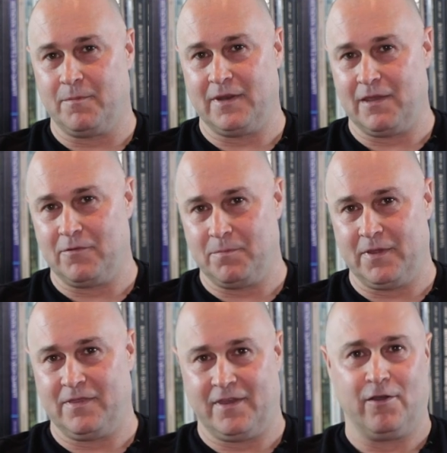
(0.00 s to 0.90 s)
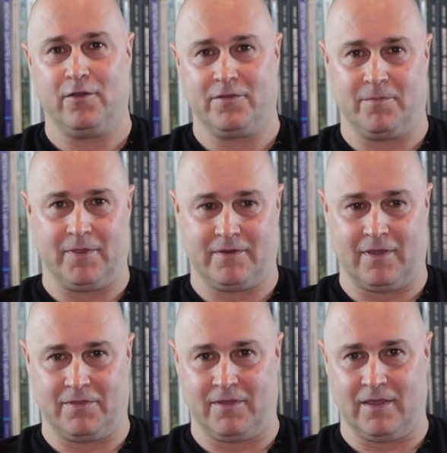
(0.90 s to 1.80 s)
mean, that would be the ultimate,
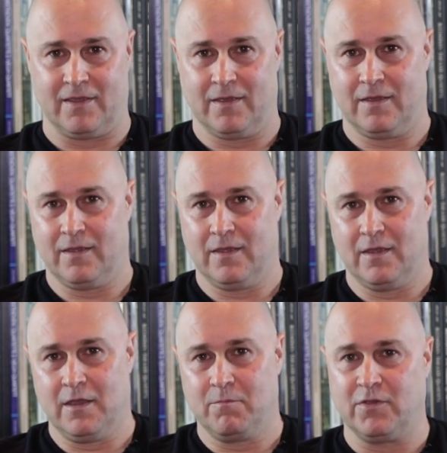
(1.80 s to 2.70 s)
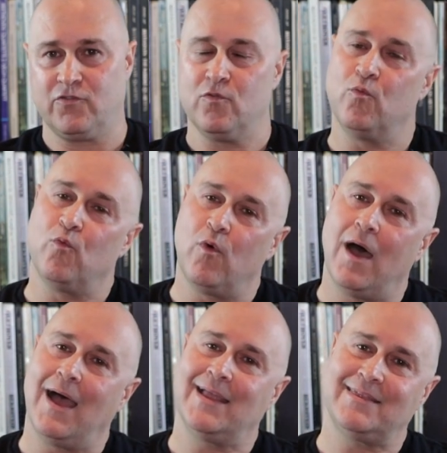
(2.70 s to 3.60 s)
I think. But you
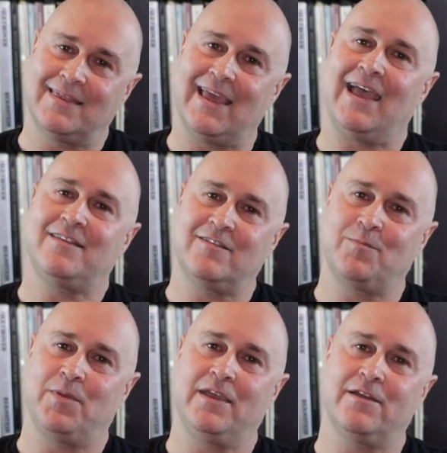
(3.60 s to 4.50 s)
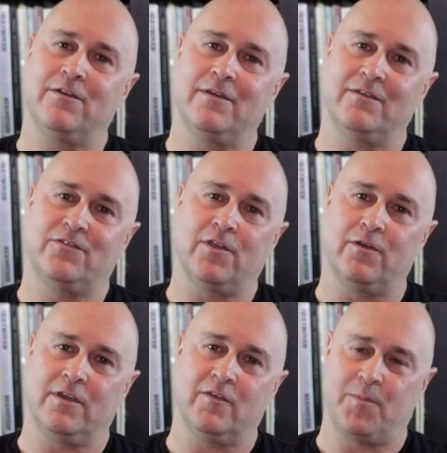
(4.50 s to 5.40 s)
want that speaker as
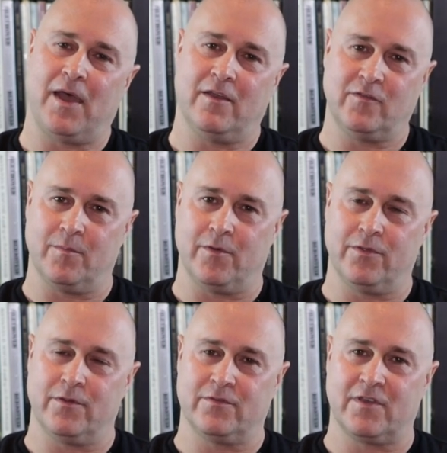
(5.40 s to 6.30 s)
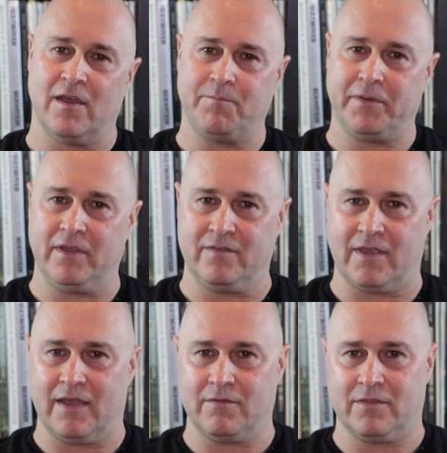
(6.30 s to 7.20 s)
sturdy as possible. There's companies
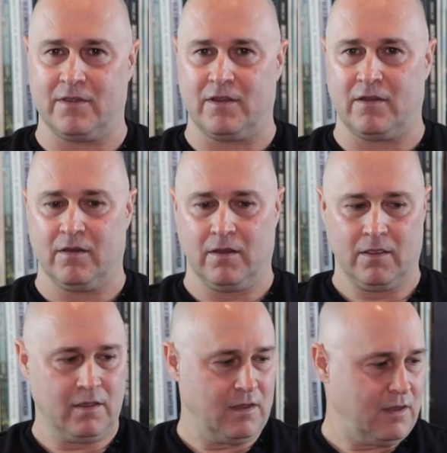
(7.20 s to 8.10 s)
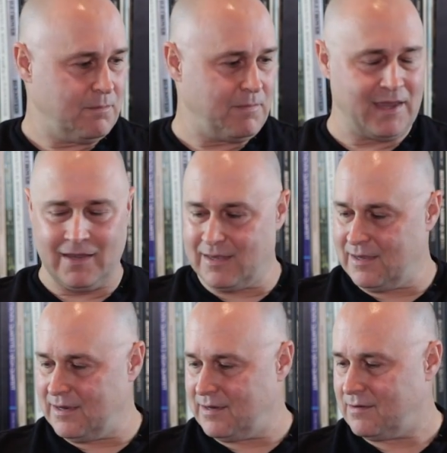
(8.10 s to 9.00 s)
out there
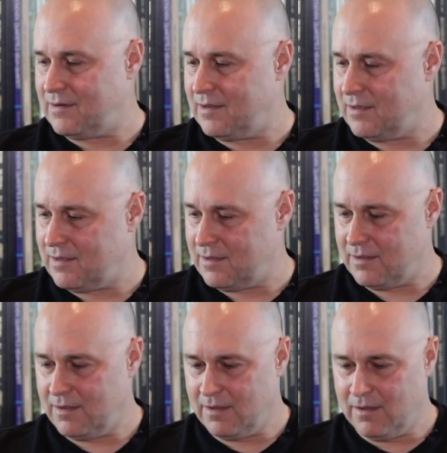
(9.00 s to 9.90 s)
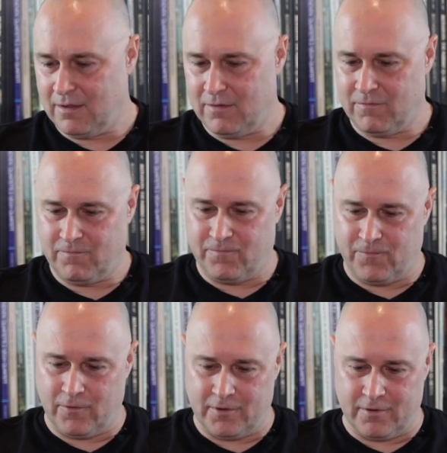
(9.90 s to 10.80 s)
making
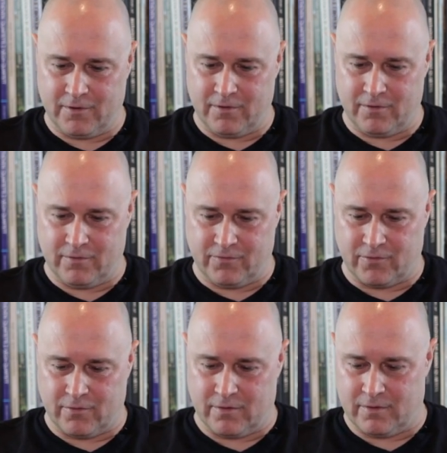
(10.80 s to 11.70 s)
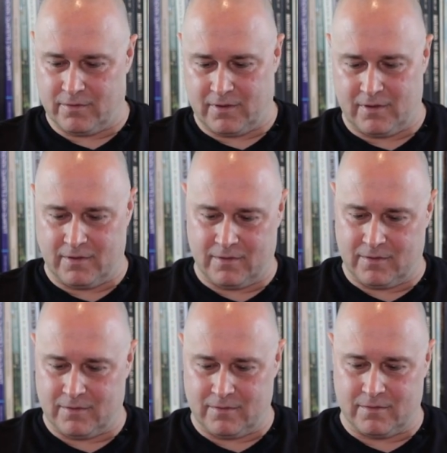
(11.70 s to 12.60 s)
footers, or
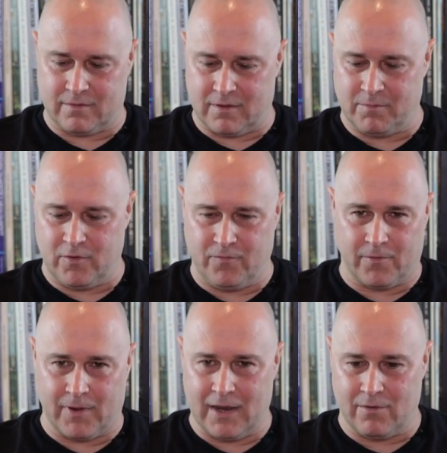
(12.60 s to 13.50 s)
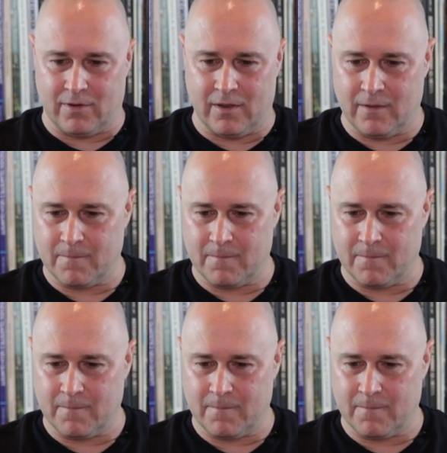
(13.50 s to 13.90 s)
they move around.